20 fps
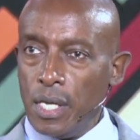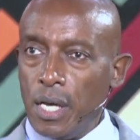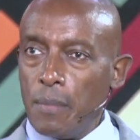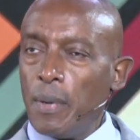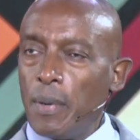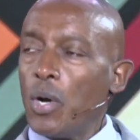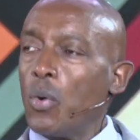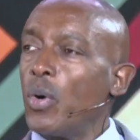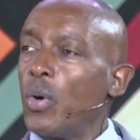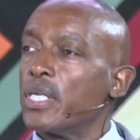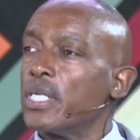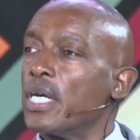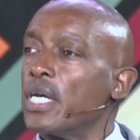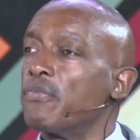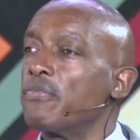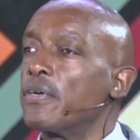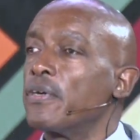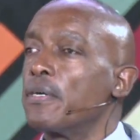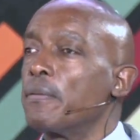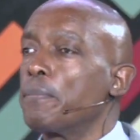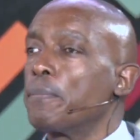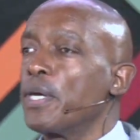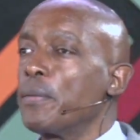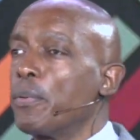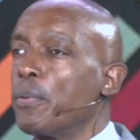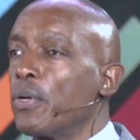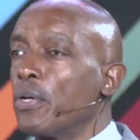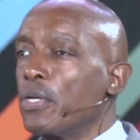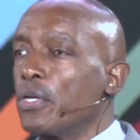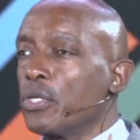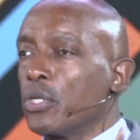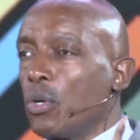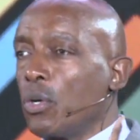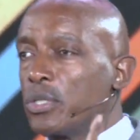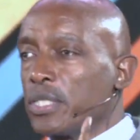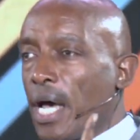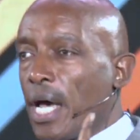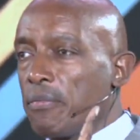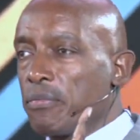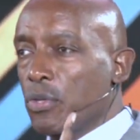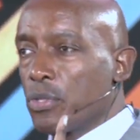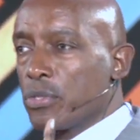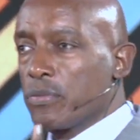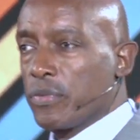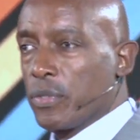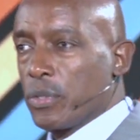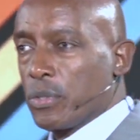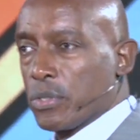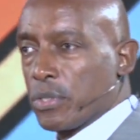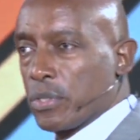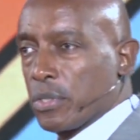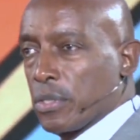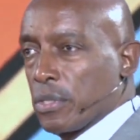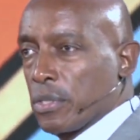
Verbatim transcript: But what if people don't have those views?